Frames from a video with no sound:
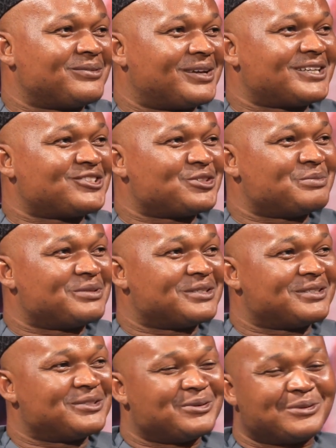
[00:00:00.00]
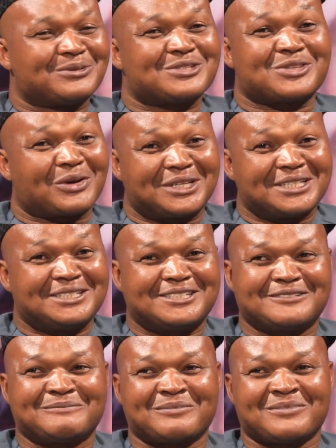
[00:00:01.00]
where she should be, studied
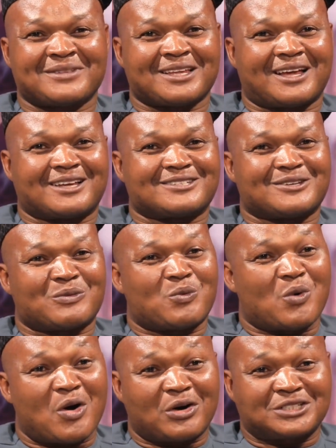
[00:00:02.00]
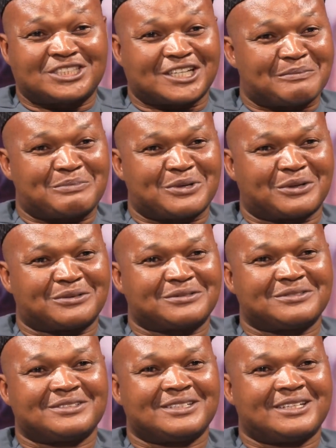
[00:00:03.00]
as a world
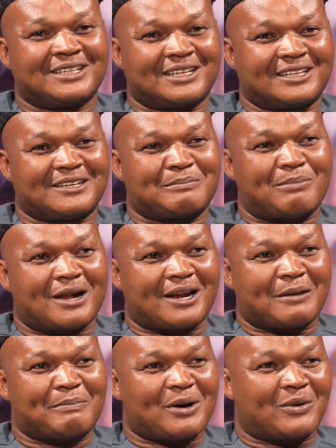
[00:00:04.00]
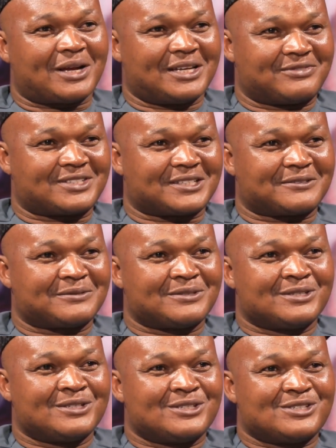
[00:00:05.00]
champion in the Para Powerlifting.
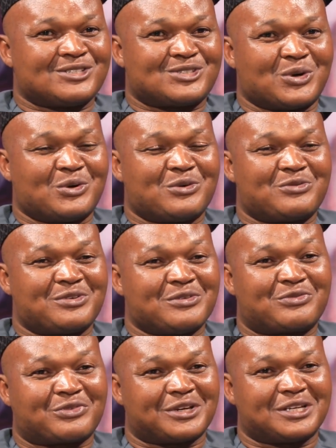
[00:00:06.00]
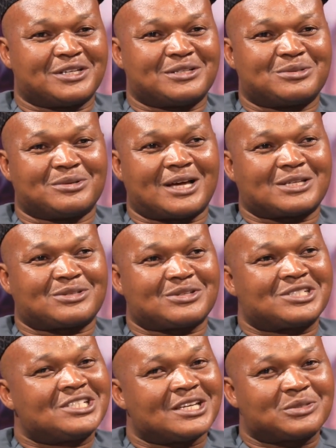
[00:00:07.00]
So feel free to
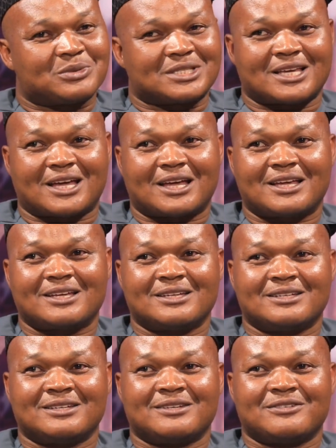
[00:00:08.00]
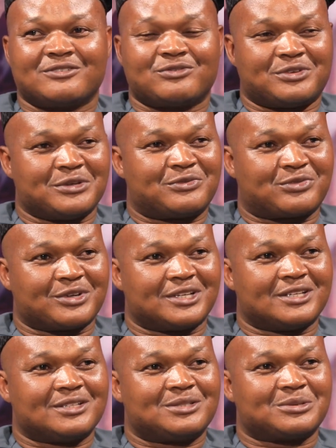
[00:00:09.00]
associate with her. Feel
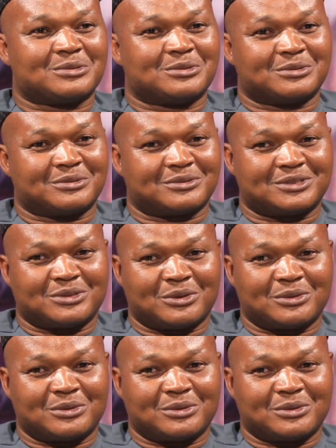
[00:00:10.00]
free to,